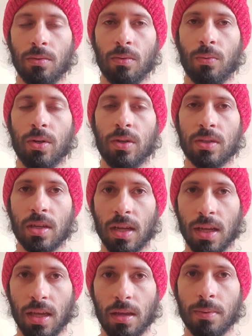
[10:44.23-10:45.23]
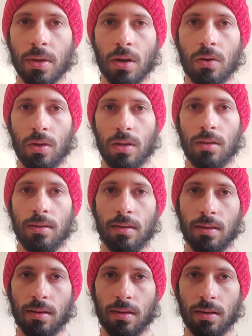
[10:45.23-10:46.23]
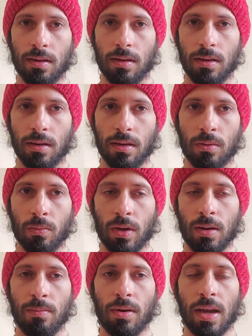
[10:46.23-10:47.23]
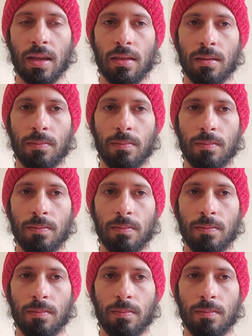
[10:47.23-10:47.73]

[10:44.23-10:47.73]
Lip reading: We're just gonna keep going, one breath